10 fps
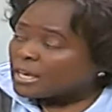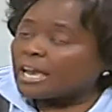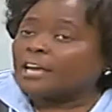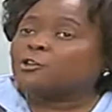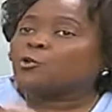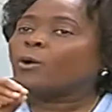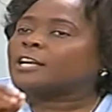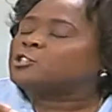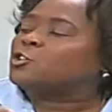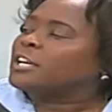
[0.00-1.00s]
And you
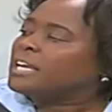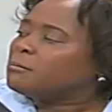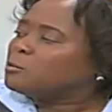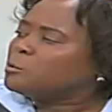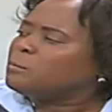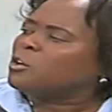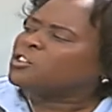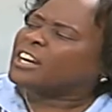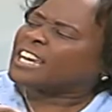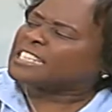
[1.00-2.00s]
want your name to be on
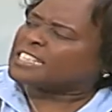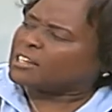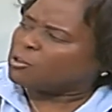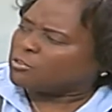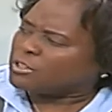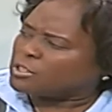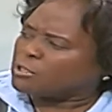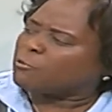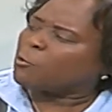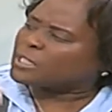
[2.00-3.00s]
the right side of history
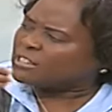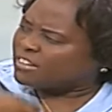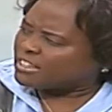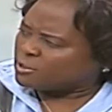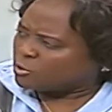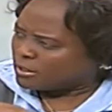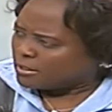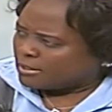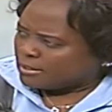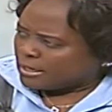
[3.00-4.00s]
for whatever reason
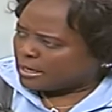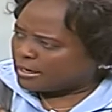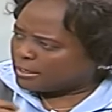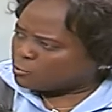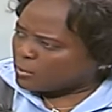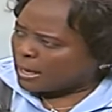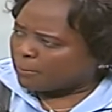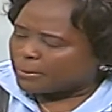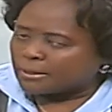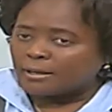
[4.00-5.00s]
uh, it will
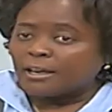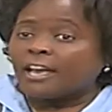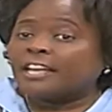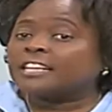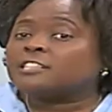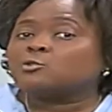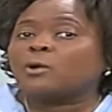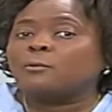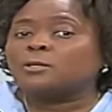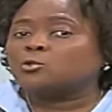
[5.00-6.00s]
happen. And that is
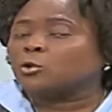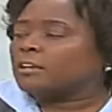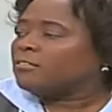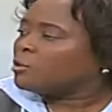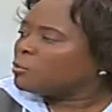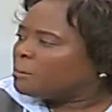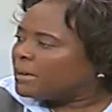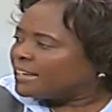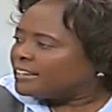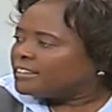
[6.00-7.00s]
why we saw even
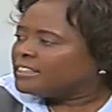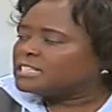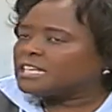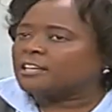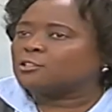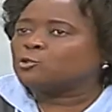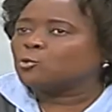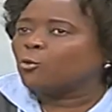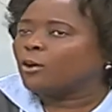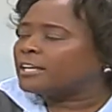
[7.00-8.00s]
women decide to
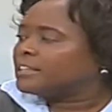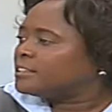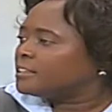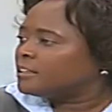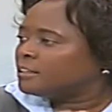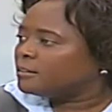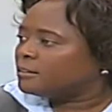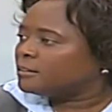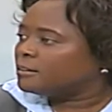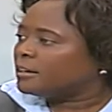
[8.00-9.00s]
go and
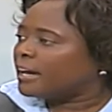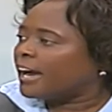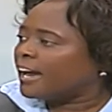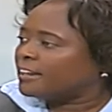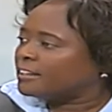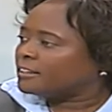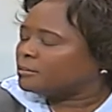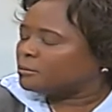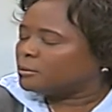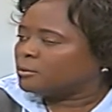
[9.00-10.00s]
uh,
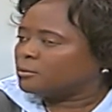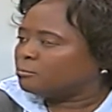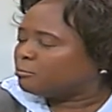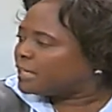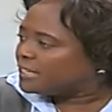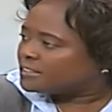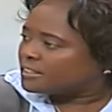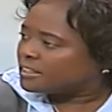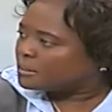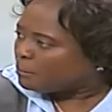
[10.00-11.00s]
uh, print
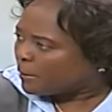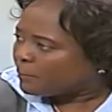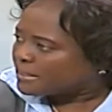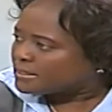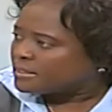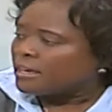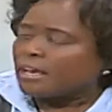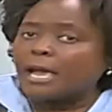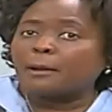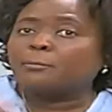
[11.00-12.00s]
in the papers
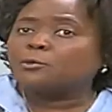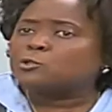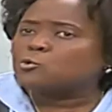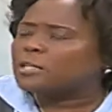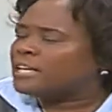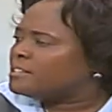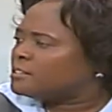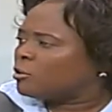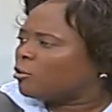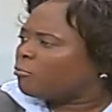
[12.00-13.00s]
and put two
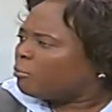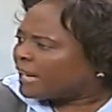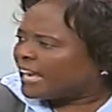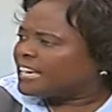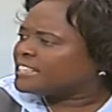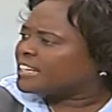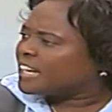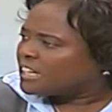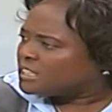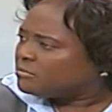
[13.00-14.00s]
days of prayers and
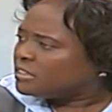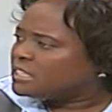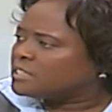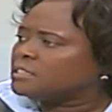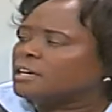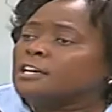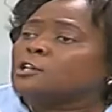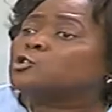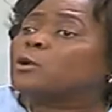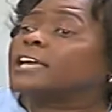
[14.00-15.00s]
activities
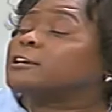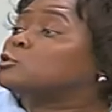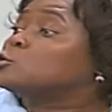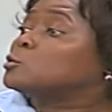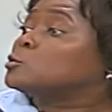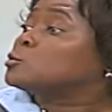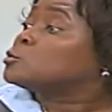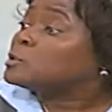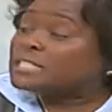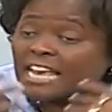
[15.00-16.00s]
trying to, to,
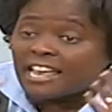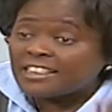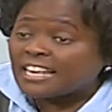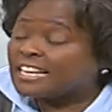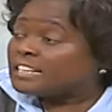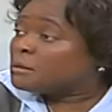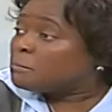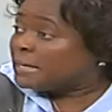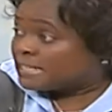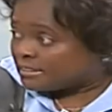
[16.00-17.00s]
to say their little
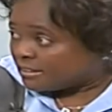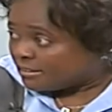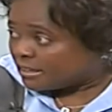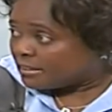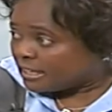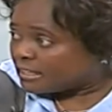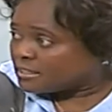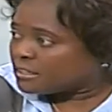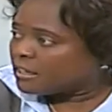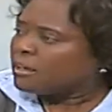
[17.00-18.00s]
bit that they can
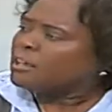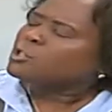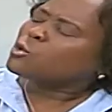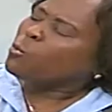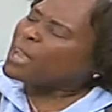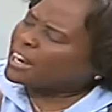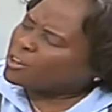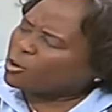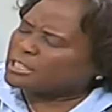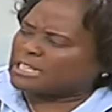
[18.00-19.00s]
say. So we are
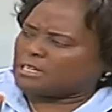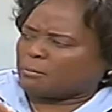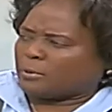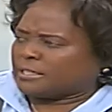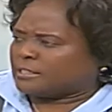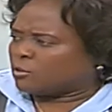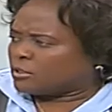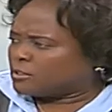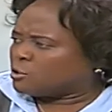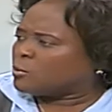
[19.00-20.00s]
not in a political
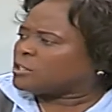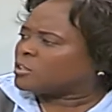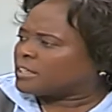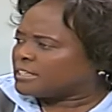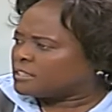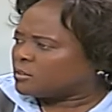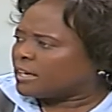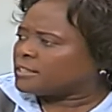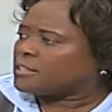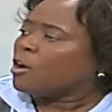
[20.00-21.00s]
situation that is
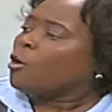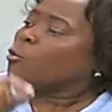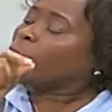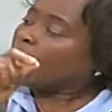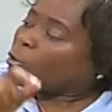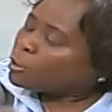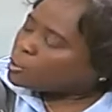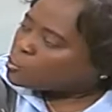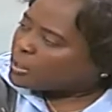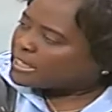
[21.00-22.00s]
right. We are going
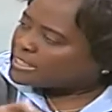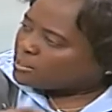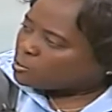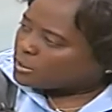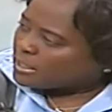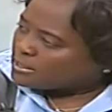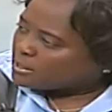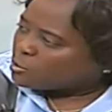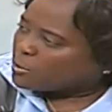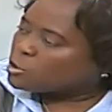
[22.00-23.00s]
to get into that
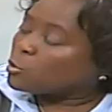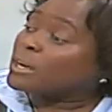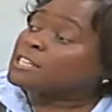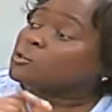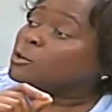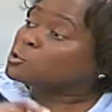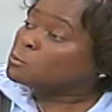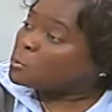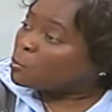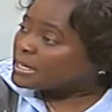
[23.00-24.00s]
situation when it's going to
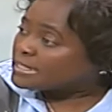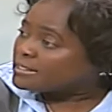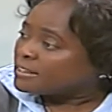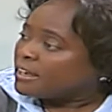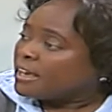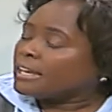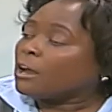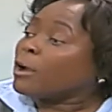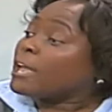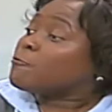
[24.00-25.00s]
be worse.
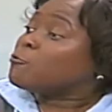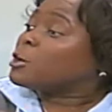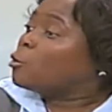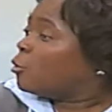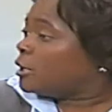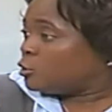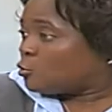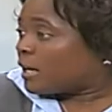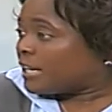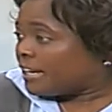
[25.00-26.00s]
Now, if we go
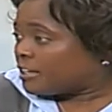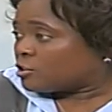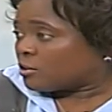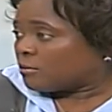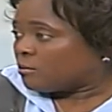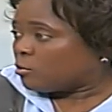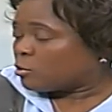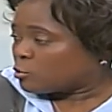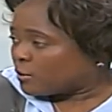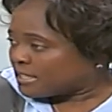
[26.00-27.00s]
into an election
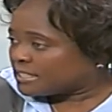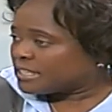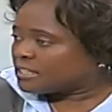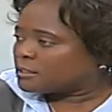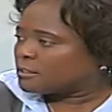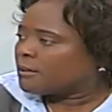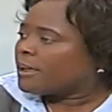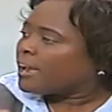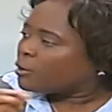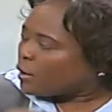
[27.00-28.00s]
on 26th
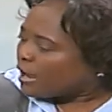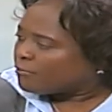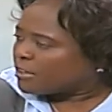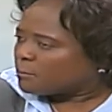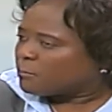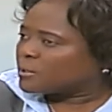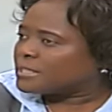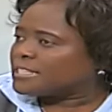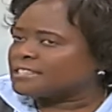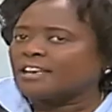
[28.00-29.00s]
and we have that
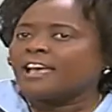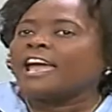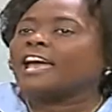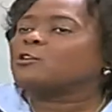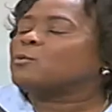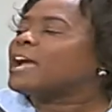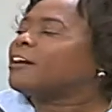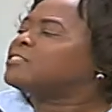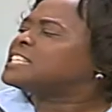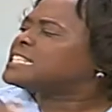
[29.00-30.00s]
process and we
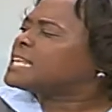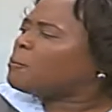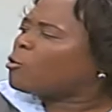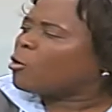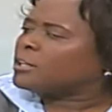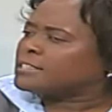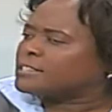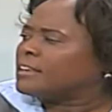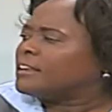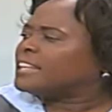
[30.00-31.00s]
have the same calls
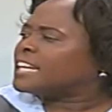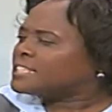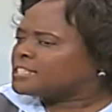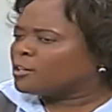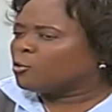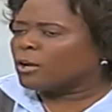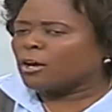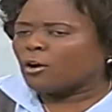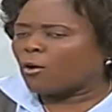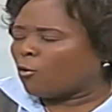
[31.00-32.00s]
that are still going
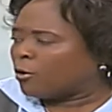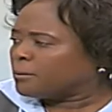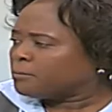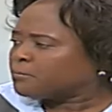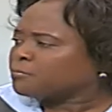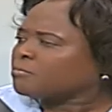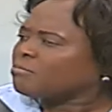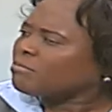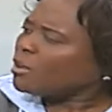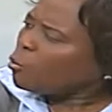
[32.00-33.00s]
on
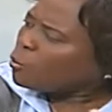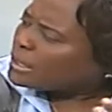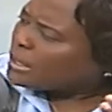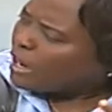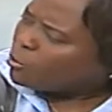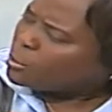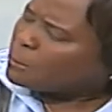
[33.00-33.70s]
with a good